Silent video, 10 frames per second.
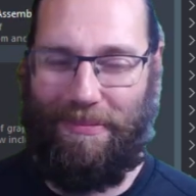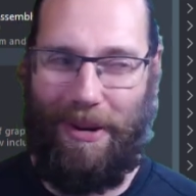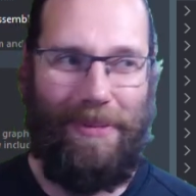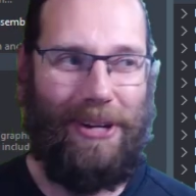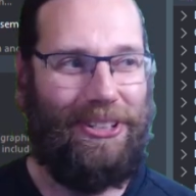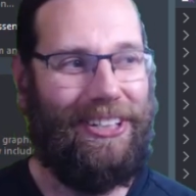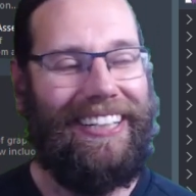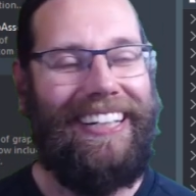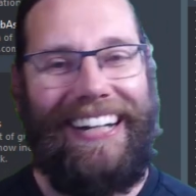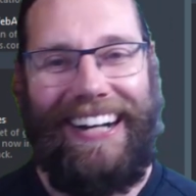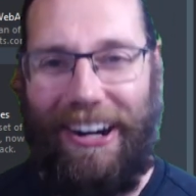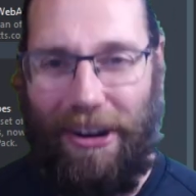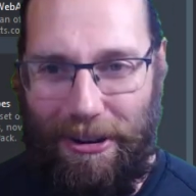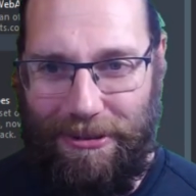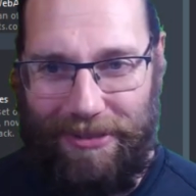promotion
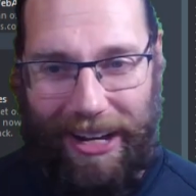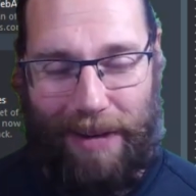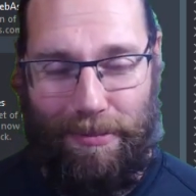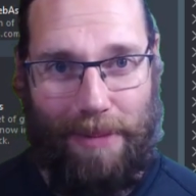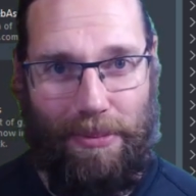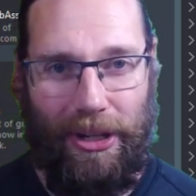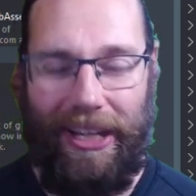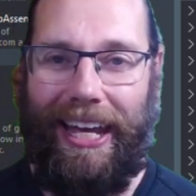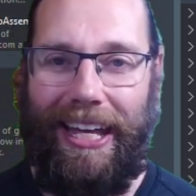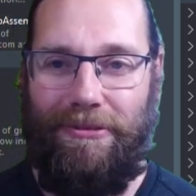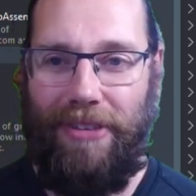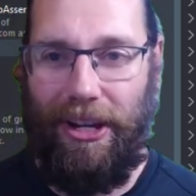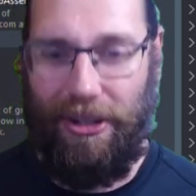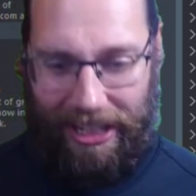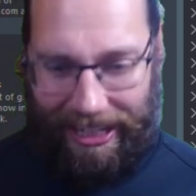of uh, my book and
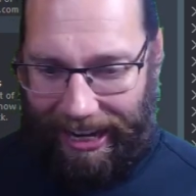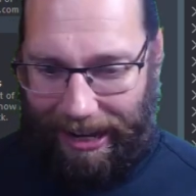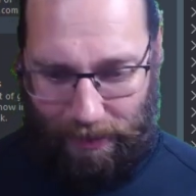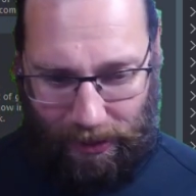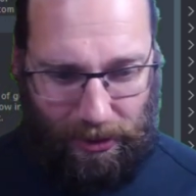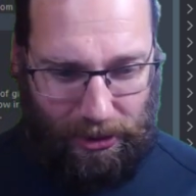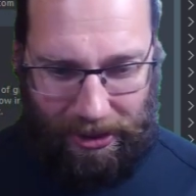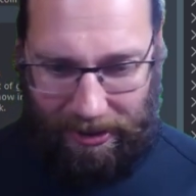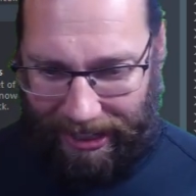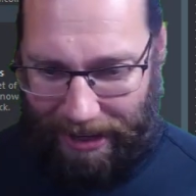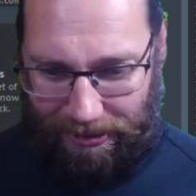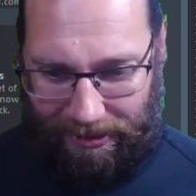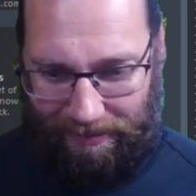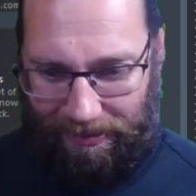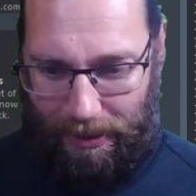videos. Um, also, if
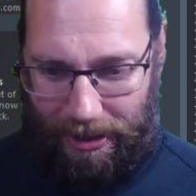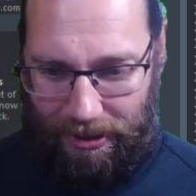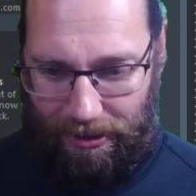I mean, if you're